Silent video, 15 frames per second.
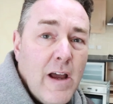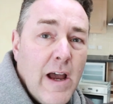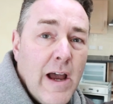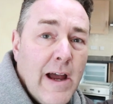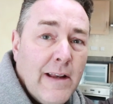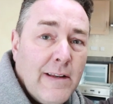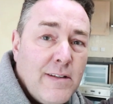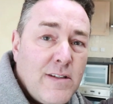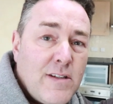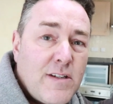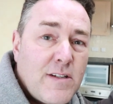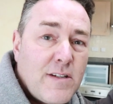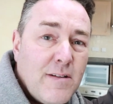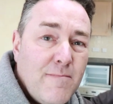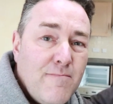And
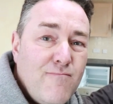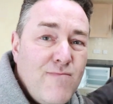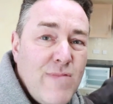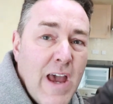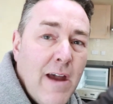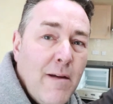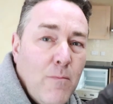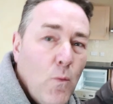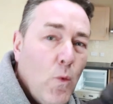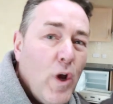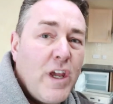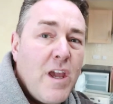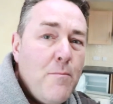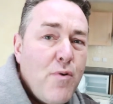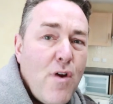yeah,
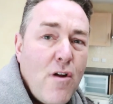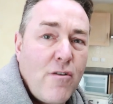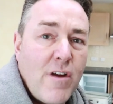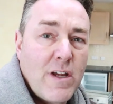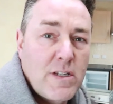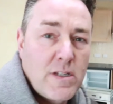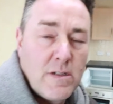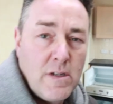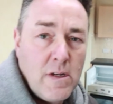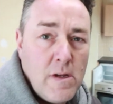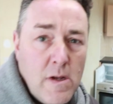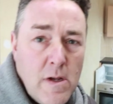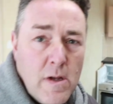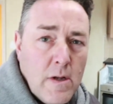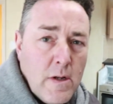work in progress. Do
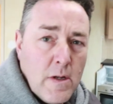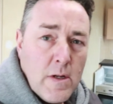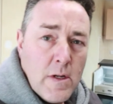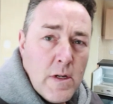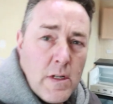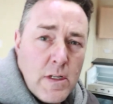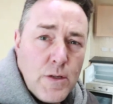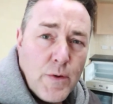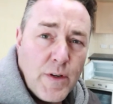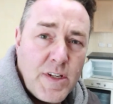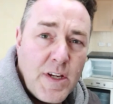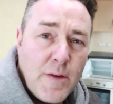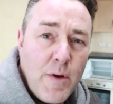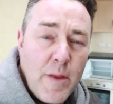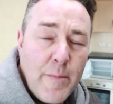you want to
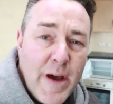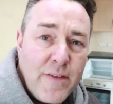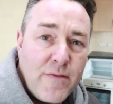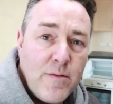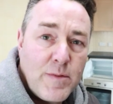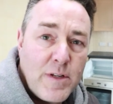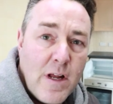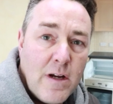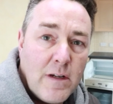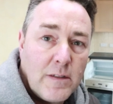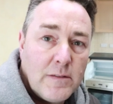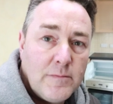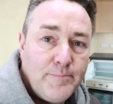see what the bathroom's like?